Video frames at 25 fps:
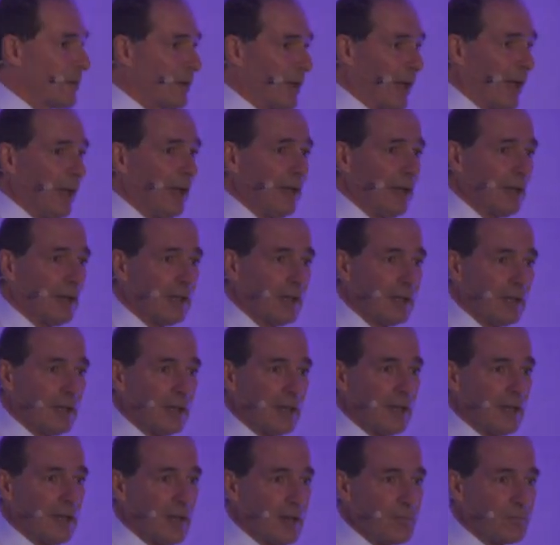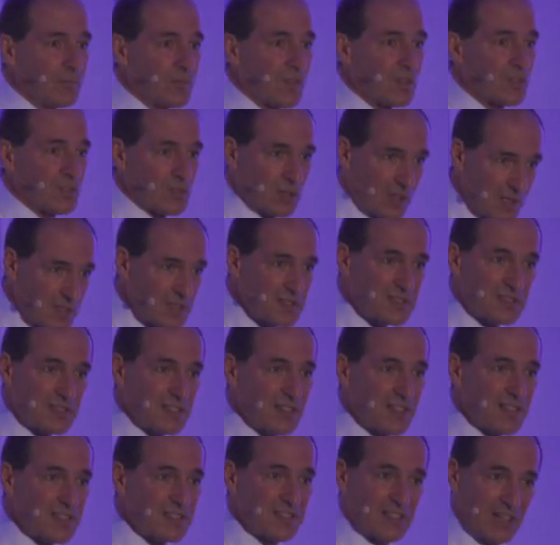today.
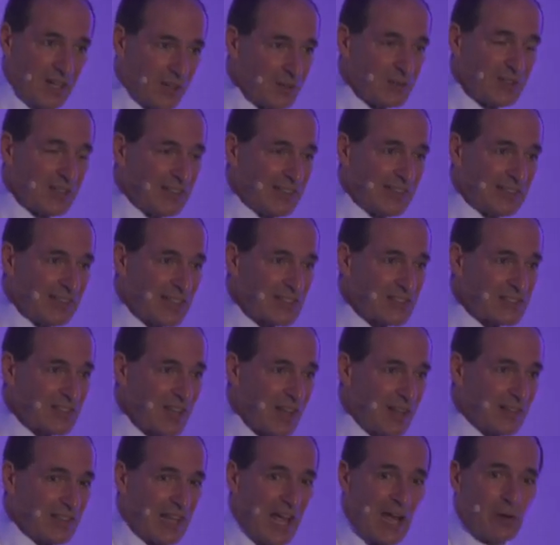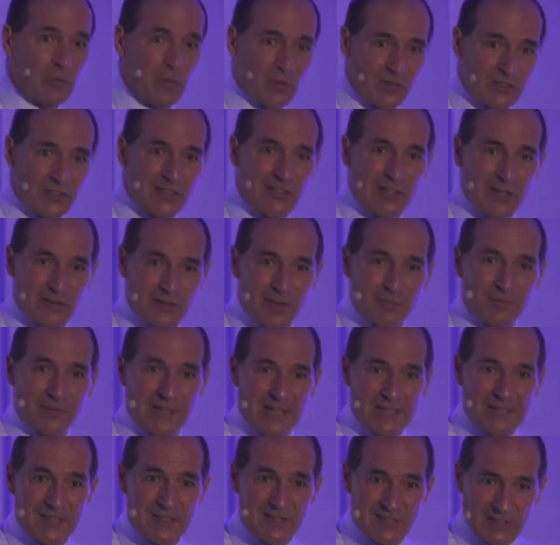Trust is the only thing they sell. I want to know the
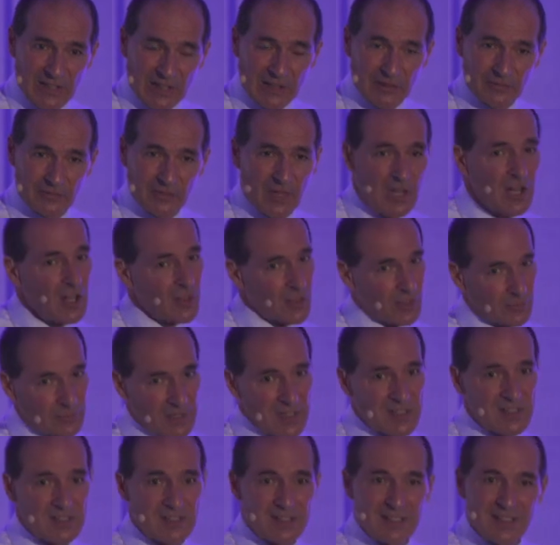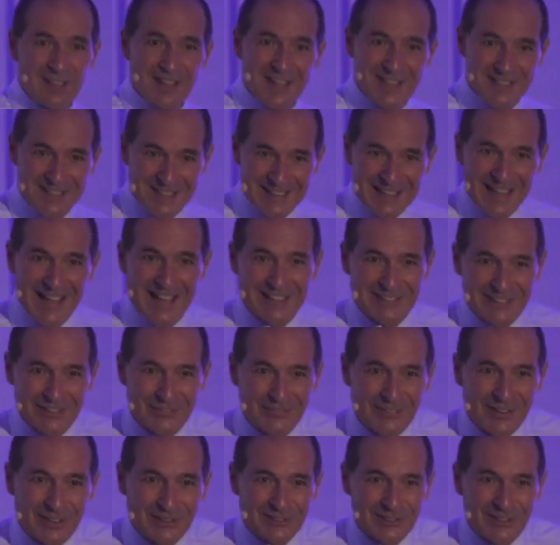plane is safe. The rest is an
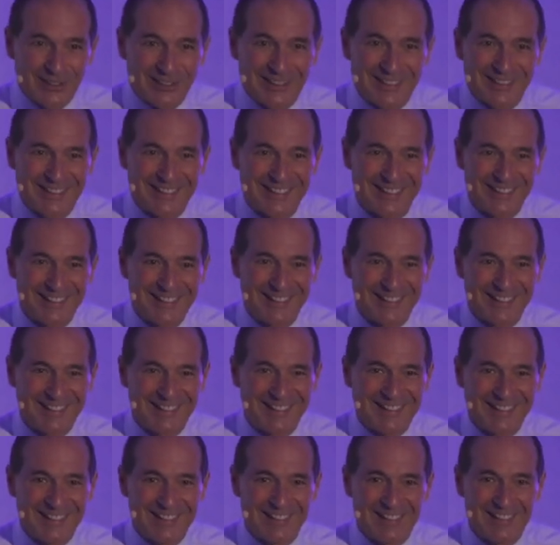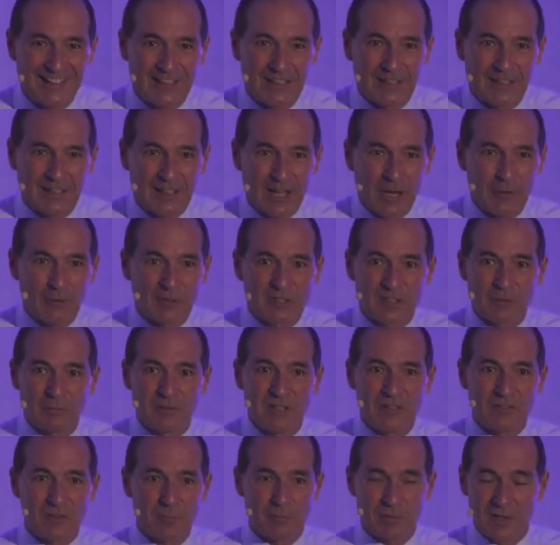added factor. I want to
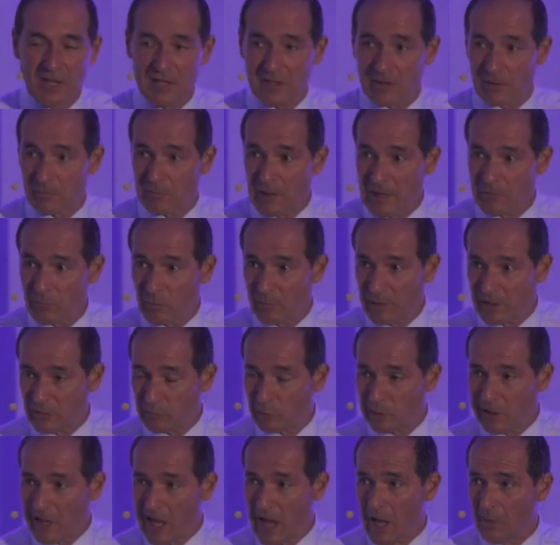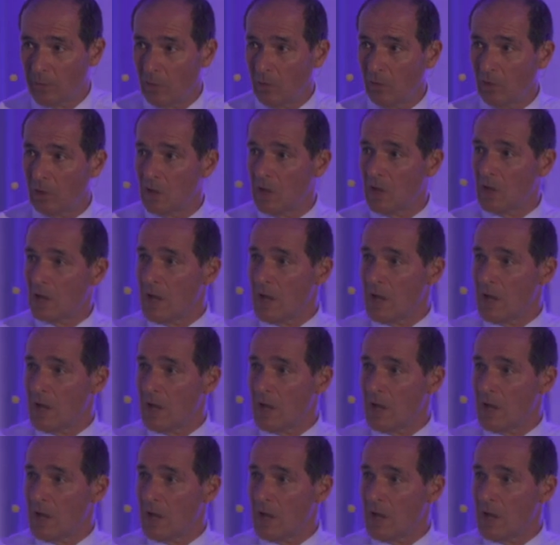believe the plane will be reliable,